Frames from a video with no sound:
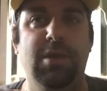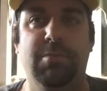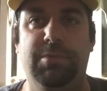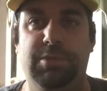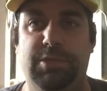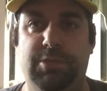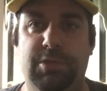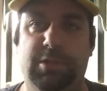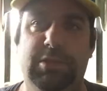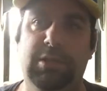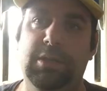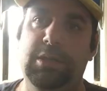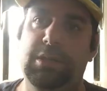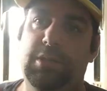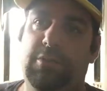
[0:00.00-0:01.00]
positioned.
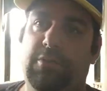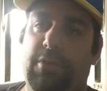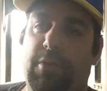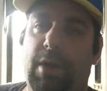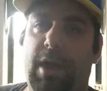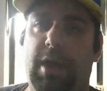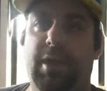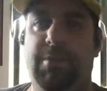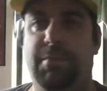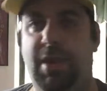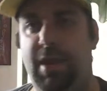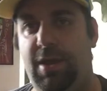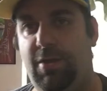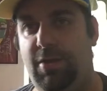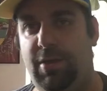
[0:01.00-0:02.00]
So in
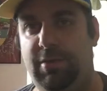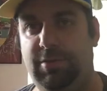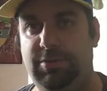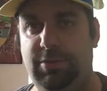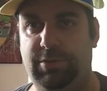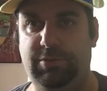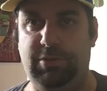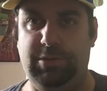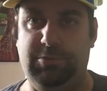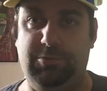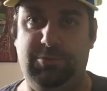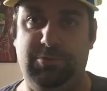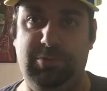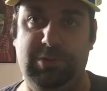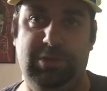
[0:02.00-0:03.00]
my area, the Toys R Us
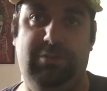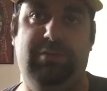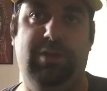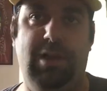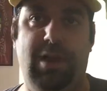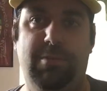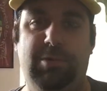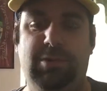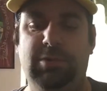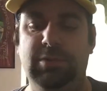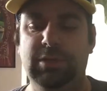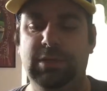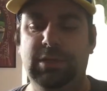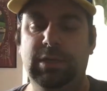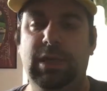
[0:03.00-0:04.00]
was really phenomenal.
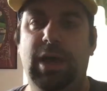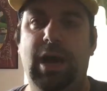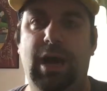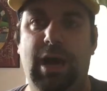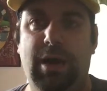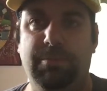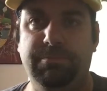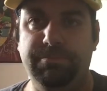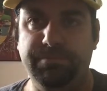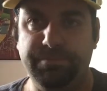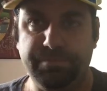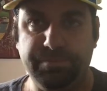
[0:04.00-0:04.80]
But